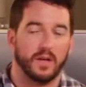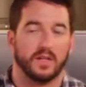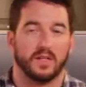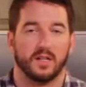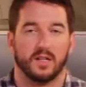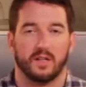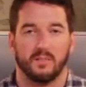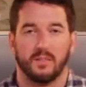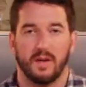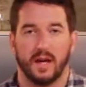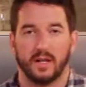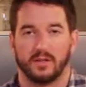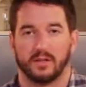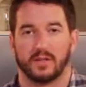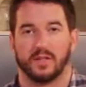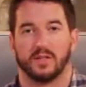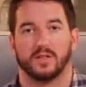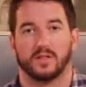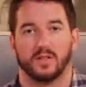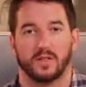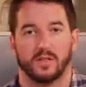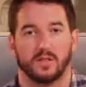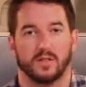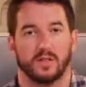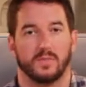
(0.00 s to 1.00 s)
into the metric
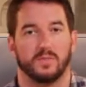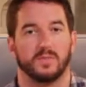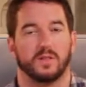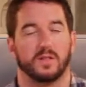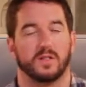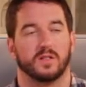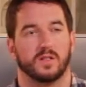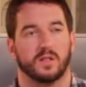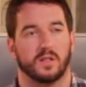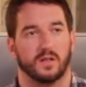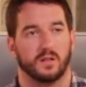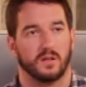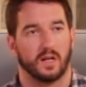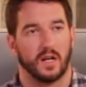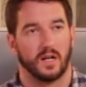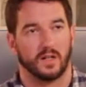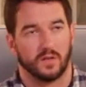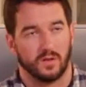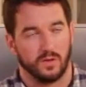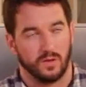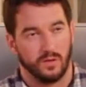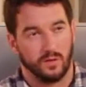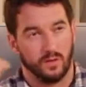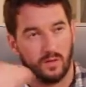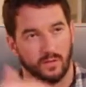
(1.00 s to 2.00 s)
systems, because it
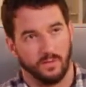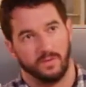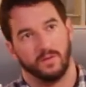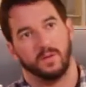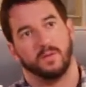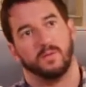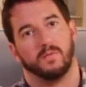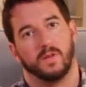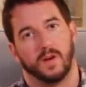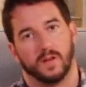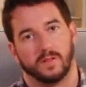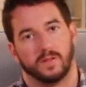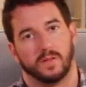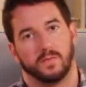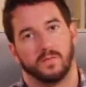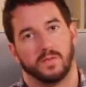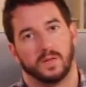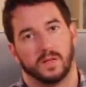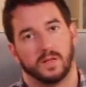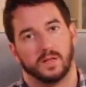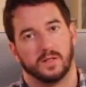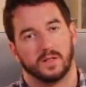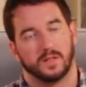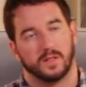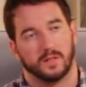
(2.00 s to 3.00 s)
creates uniform
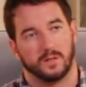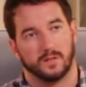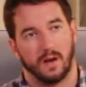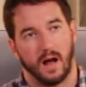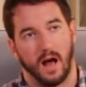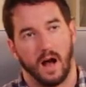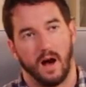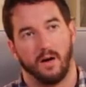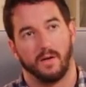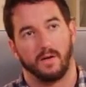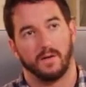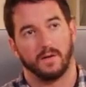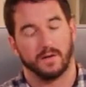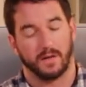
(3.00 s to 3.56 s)
recipes throughout.